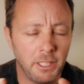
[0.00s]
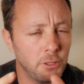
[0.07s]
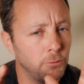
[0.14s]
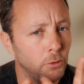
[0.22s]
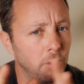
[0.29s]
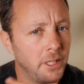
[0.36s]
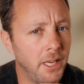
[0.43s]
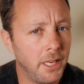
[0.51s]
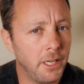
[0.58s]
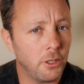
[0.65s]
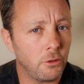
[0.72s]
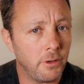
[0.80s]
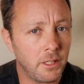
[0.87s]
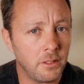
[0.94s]

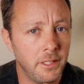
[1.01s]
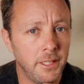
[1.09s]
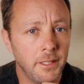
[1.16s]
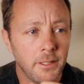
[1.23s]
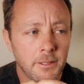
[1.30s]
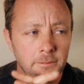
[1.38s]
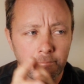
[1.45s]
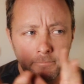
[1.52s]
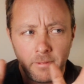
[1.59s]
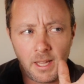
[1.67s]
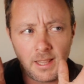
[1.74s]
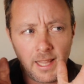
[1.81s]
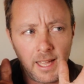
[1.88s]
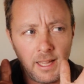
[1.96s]
exfoliating correctly
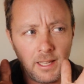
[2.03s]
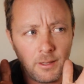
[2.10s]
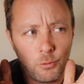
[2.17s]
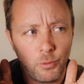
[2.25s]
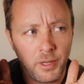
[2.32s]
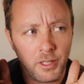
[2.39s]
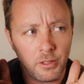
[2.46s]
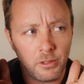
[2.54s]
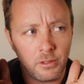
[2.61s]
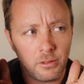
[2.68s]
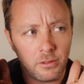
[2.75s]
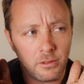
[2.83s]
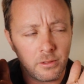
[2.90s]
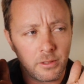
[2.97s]
and they
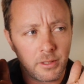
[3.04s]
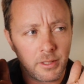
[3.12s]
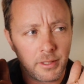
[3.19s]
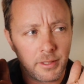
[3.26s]
will